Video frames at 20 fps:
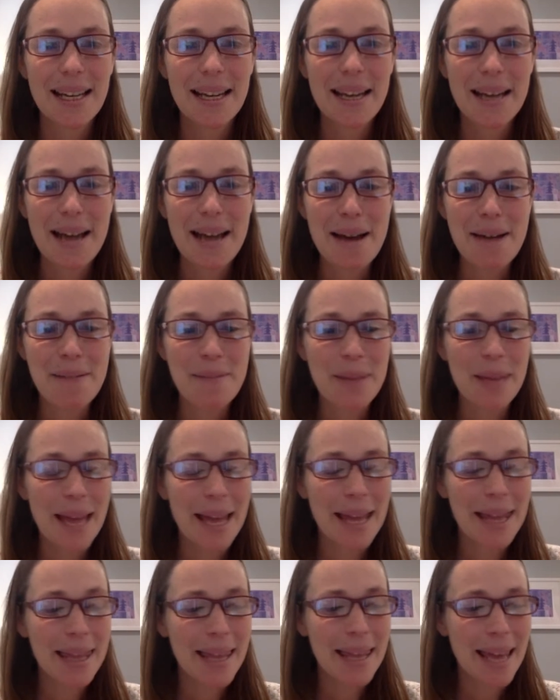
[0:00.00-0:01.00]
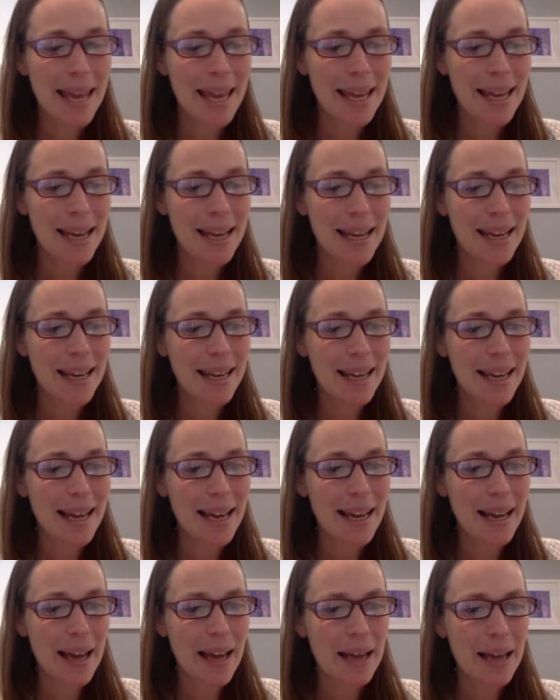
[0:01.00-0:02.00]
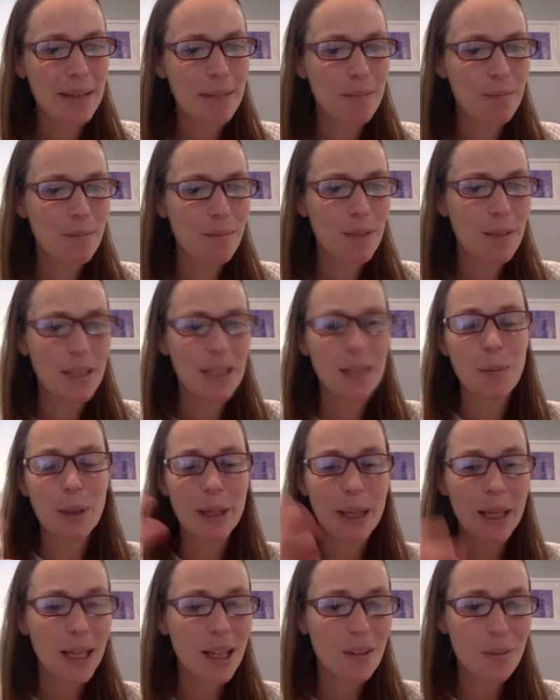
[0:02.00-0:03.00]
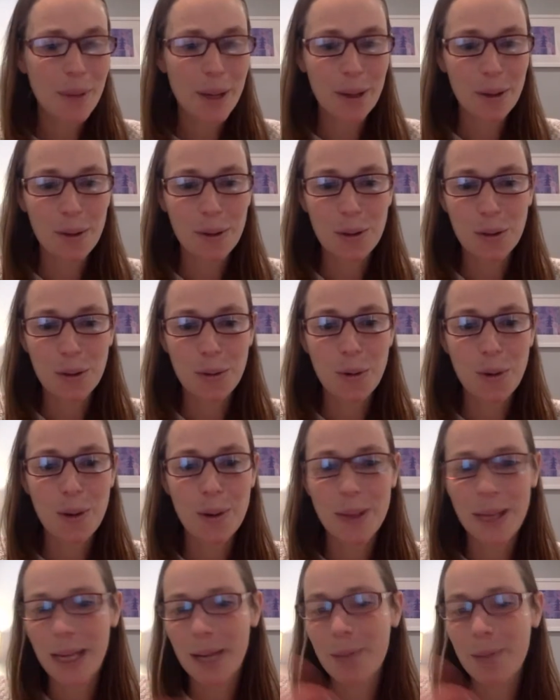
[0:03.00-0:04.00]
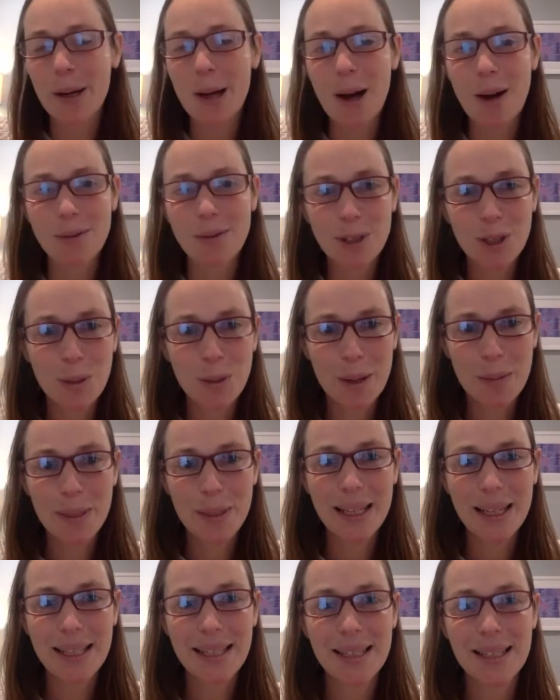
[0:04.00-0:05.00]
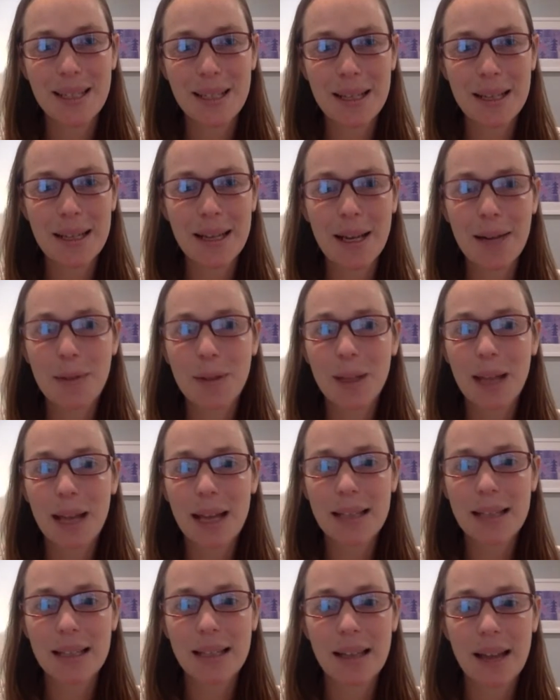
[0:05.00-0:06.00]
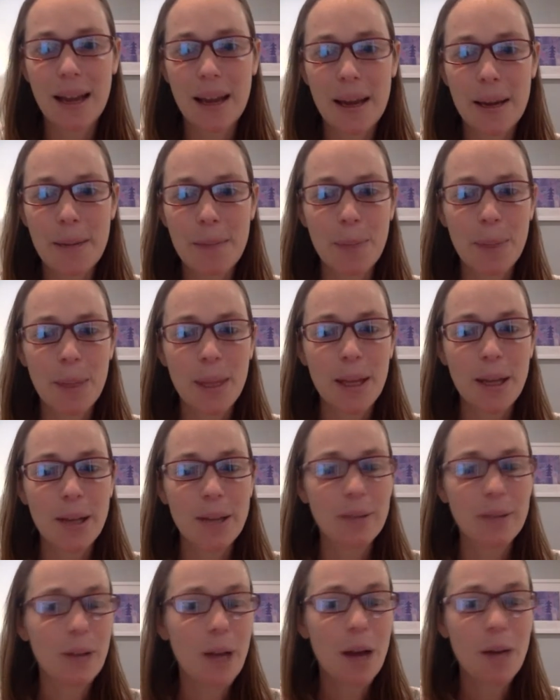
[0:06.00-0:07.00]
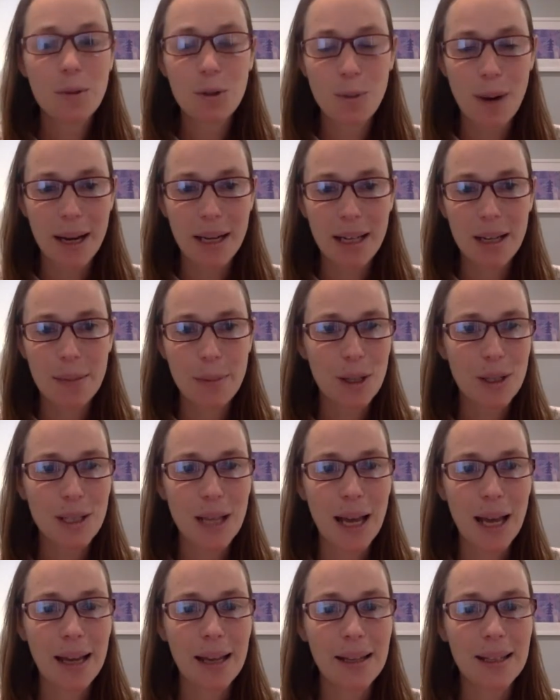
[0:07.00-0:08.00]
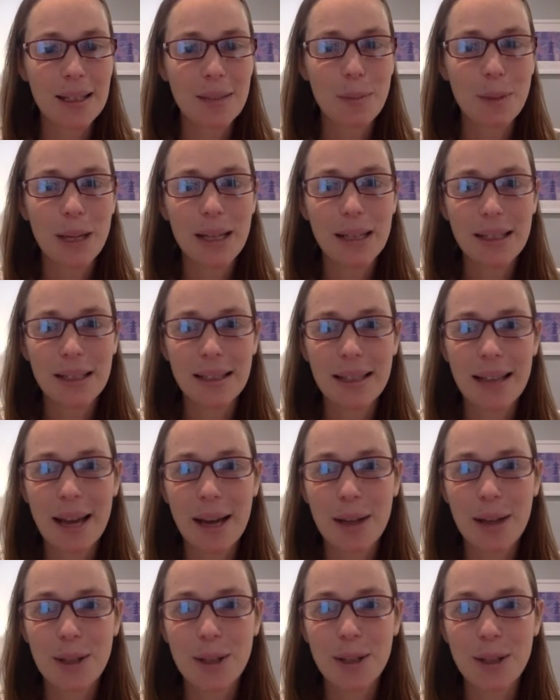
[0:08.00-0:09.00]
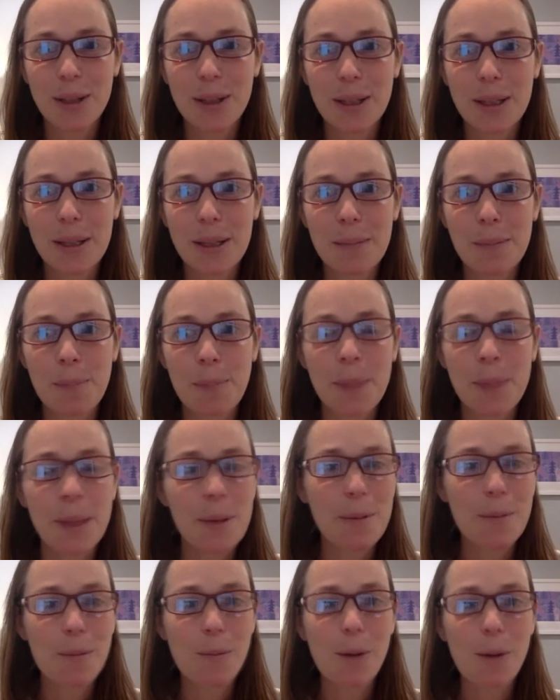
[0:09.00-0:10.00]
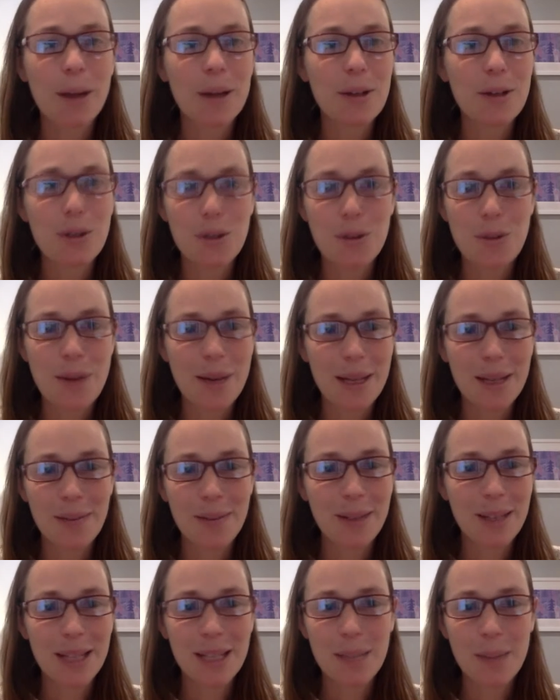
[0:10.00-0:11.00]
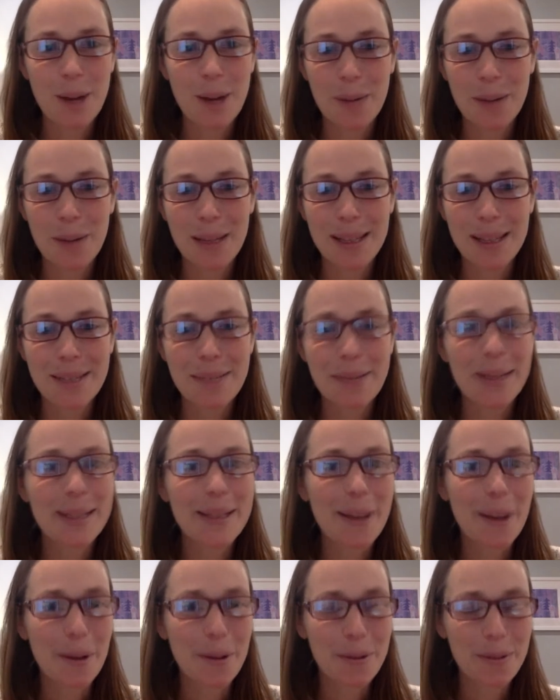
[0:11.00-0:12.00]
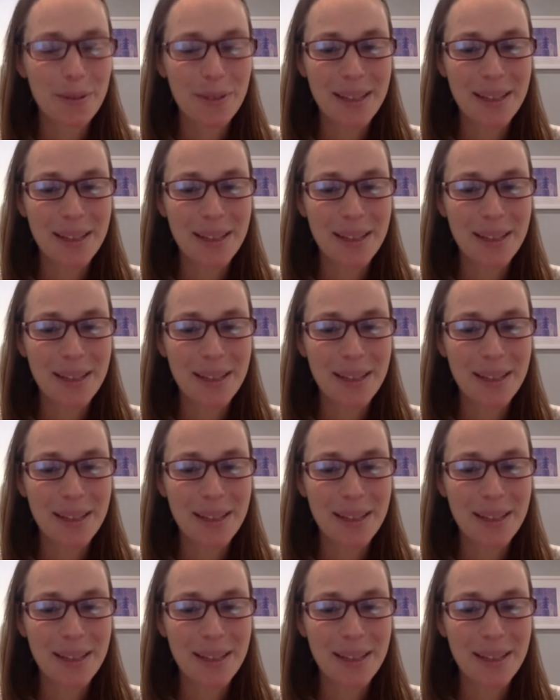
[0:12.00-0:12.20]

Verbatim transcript: Uh, but, and then uh, I did the beginning of medical school and then I went off to do my PhD. And I realized that I loved writing about science, but I didn't actually want to do any of the experiments myself.